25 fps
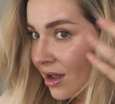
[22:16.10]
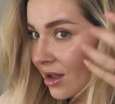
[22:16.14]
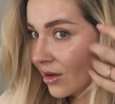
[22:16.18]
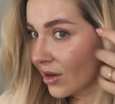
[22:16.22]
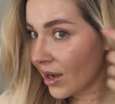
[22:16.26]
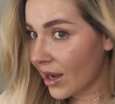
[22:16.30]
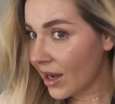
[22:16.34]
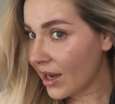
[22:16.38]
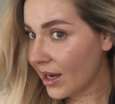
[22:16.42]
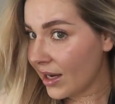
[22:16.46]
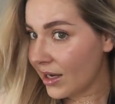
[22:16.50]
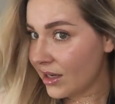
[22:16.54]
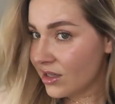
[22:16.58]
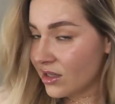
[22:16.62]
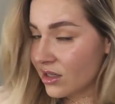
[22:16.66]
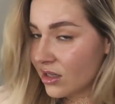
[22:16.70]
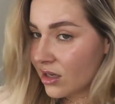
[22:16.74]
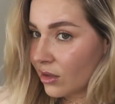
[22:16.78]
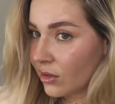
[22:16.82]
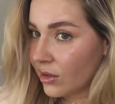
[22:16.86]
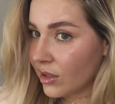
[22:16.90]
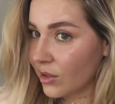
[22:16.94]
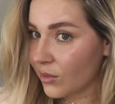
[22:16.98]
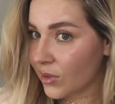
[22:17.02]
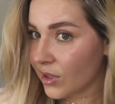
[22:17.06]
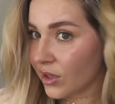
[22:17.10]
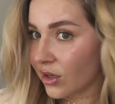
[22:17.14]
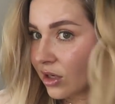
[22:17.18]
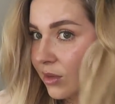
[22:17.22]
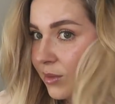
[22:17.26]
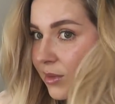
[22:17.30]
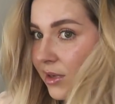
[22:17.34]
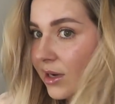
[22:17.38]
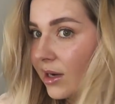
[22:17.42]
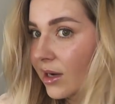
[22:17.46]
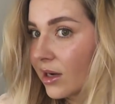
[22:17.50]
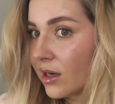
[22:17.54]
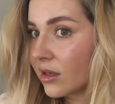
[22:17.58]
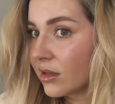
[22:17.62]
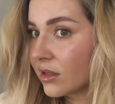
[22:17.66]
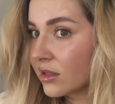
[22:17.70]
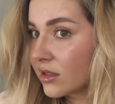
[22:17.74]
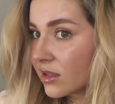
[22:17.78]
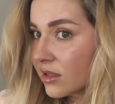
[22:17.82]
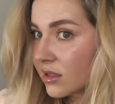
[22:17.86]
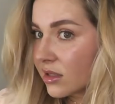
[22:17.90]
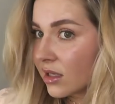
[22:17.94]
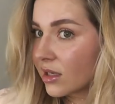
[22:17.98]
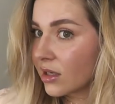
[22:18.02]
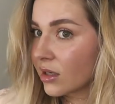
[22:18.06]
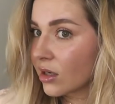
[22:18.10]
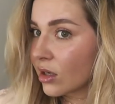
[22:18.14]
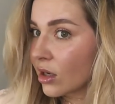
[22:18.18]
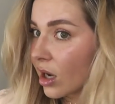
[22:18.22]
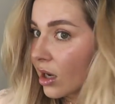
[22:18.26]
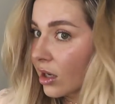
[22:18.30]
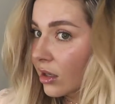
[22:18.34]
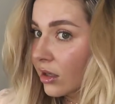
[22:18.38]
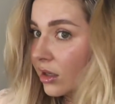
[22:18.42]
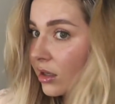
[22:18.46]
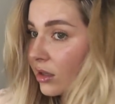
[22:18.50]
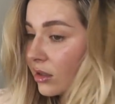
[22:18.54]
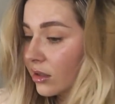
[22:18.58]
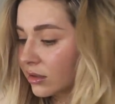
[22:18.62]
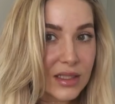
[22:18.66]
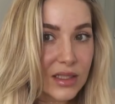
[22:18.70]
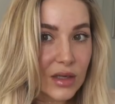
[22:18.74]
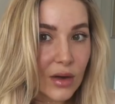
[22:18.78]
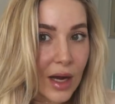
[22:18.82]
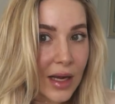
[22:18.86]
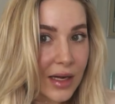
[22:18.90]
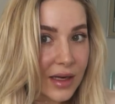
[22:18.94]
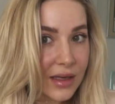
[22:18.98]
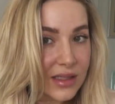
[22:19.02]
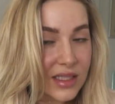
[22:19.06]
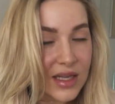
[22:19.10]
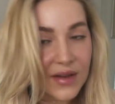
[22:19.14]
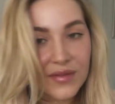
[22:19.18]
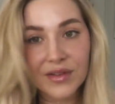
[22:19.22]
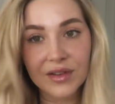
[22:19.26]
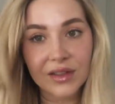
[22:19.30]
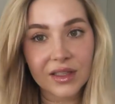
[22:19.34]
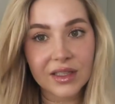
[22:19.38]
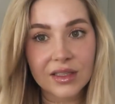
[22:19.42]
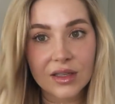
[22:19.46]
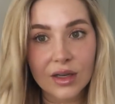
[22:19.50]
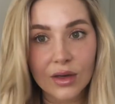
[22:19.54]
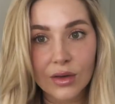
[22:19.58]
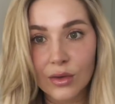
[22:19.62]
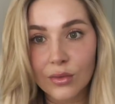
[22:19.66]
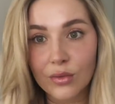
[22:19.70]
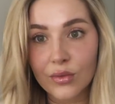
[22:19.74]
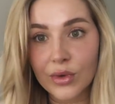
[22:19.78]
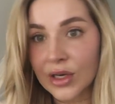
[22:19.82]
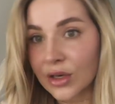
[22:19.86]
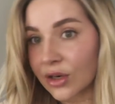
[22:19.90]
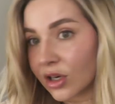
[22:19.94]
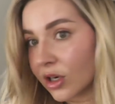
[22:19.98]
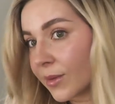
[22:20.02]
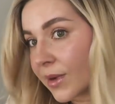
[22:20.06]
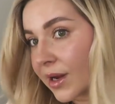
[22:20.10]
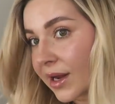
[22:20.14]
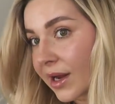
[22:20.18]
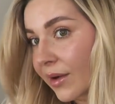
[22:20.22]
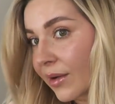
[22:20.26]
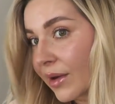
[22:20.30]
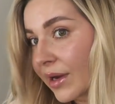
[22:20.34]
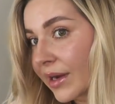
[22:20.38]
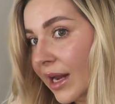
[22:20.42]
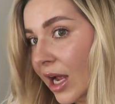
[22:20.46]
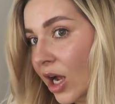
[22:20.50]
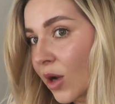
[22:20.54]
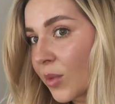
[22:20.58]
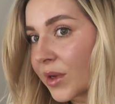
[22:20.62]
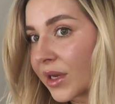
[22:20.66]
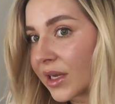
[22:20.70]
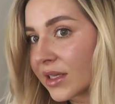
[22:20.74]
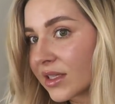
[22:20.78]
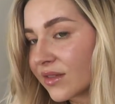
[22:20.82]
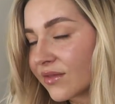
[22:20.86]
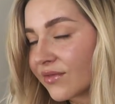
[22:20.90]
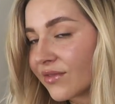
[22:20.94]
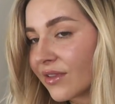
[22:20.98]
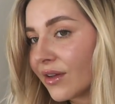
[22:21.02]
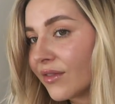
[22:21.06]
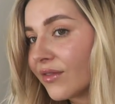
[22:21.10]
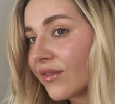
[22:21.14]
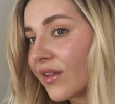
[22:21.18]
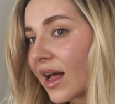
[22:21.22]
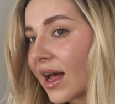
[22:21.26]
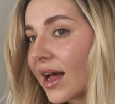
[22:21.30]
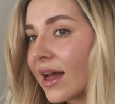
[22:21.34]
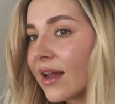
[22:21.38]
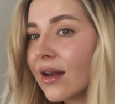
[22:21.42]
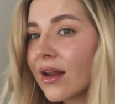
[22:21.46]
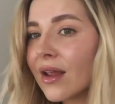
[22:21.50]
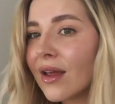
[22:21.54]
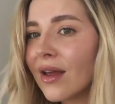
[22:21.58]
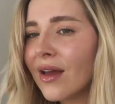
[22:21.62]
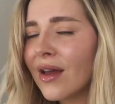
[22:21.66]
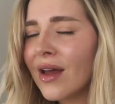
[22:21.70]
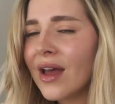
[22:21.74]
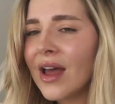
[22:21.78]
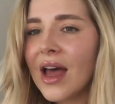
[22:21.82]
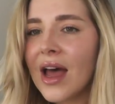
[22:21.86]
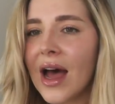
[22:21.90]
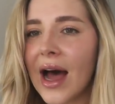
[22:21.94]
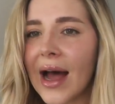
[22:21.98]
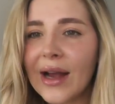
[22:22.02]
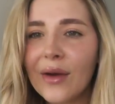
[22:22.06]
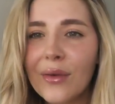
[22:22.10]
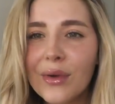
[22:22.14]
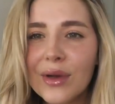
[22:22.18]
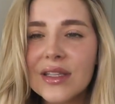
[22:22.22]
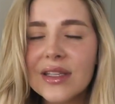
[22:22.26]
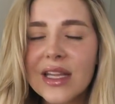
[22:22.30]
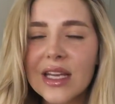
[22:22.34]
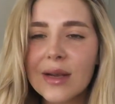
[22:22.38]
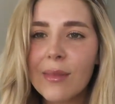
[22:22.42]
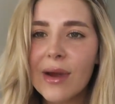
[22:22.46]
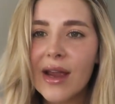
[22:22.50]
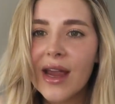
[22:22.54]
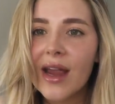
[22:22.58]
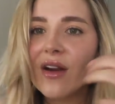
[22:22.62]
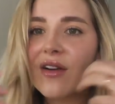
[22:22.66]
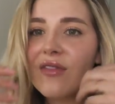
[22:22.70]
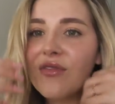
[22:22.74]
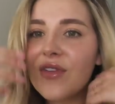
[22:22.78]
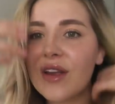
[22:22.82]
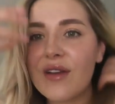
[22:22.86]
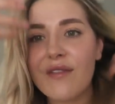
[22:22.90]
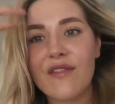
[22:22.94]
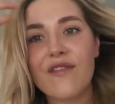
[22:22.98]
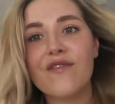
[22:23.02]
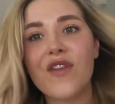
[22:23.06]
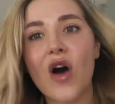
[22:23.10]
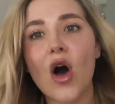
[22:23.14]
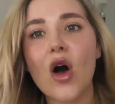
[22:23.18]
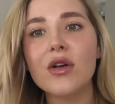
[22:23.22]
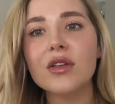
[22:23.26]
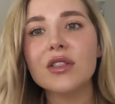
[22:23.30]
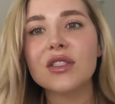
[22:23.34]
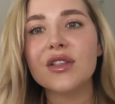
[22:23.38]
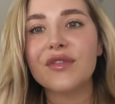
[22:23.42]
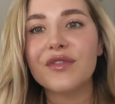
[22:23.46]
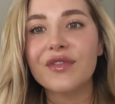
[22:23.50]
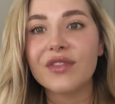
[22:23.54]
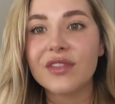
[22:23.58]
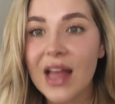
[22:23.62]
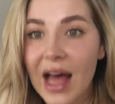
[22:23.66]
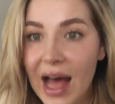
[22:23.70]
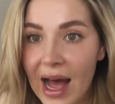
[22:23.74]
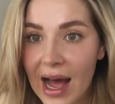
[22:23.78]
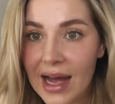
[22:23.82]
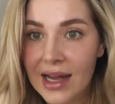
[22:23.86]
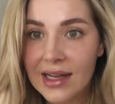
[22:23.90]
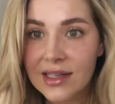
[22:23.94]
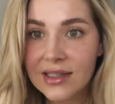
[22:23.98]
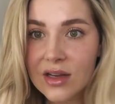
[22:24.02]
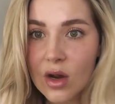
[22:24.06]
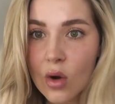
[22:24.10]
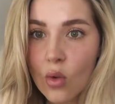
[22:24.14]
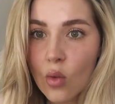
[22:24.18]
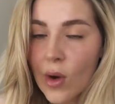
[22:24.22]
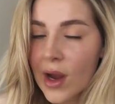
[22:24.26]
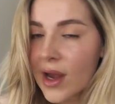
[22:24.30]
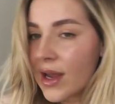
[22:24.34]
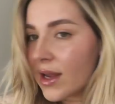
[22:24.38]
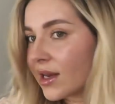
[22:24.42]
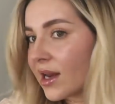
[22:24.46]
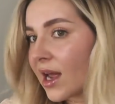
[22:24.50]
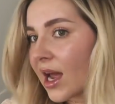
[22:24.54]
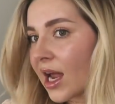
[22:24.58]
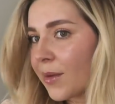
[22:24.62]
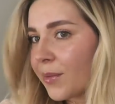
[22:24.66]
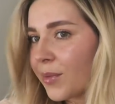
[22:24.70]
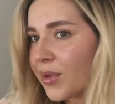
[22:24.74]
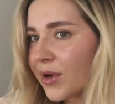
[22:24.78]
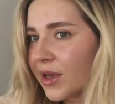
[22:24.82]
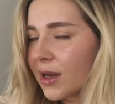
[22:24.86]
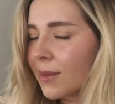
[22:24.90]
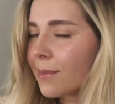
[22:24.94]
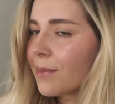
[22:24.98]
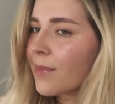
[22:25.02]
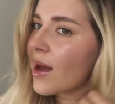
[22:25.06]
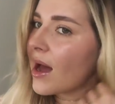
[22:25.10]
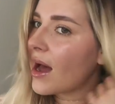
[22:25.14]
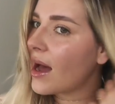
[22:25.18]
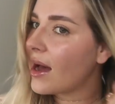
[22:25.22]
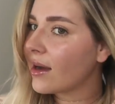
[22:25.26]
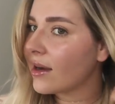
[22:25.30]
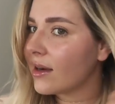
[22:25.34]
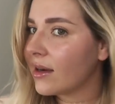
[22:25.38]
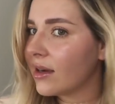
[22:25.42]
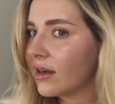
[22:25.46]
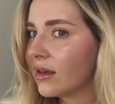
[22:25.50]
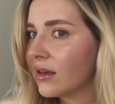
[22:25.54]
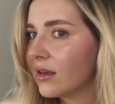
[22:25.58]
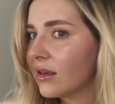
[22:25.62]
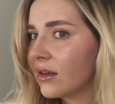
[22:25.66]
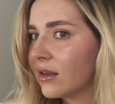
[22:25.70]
Okay, I need to go like recurl my hair. This is like not good. So I definitely need to go recurl my hair right now because it fell flat. I always like my hair like falls flat when I put it back.